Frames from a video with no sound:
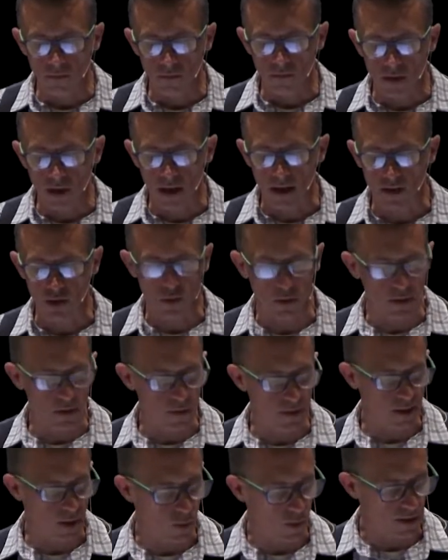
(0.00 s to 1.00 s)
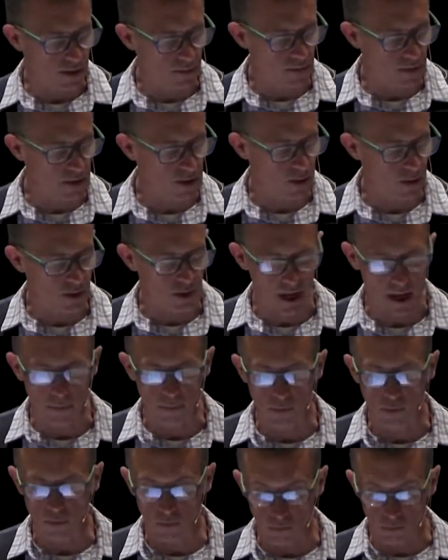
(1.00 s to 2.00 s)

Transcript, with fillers: Actually, he was at Westminster Chapel